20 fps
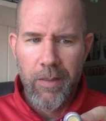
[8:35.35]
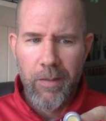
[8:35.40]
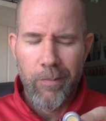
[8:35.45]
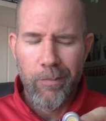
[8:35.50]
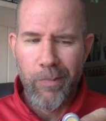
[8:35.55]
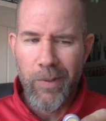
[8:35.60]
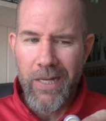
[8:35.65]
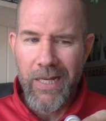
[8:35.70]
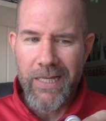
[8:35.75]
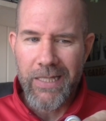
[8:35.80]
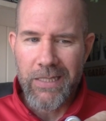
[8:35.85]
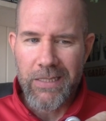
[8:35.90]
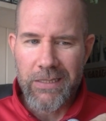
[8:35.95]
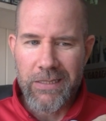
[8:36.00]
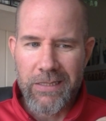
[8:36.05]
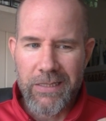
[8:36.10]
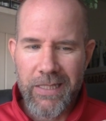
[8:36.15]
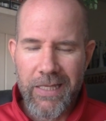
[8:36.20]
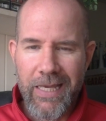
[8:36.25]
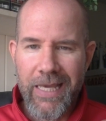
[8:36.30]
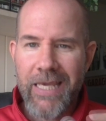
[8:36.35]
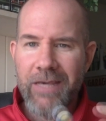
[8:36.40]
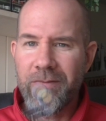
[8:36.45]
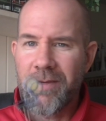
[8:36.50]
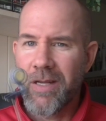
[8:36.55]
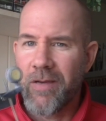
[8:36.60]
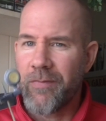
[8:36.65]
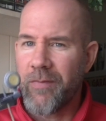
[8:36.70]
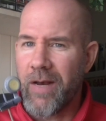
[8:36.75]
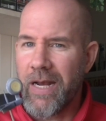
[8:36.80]
But
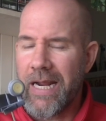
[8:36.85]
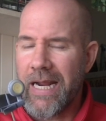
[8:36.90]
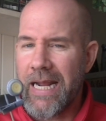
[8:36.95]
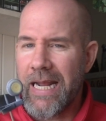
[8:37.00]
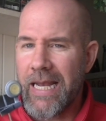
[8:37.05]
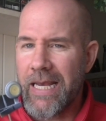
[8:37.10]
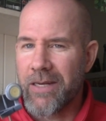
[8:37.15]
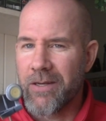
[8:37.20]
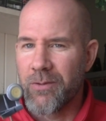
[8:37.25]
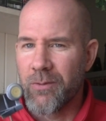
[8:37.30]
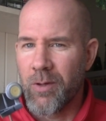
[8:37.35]
even if I had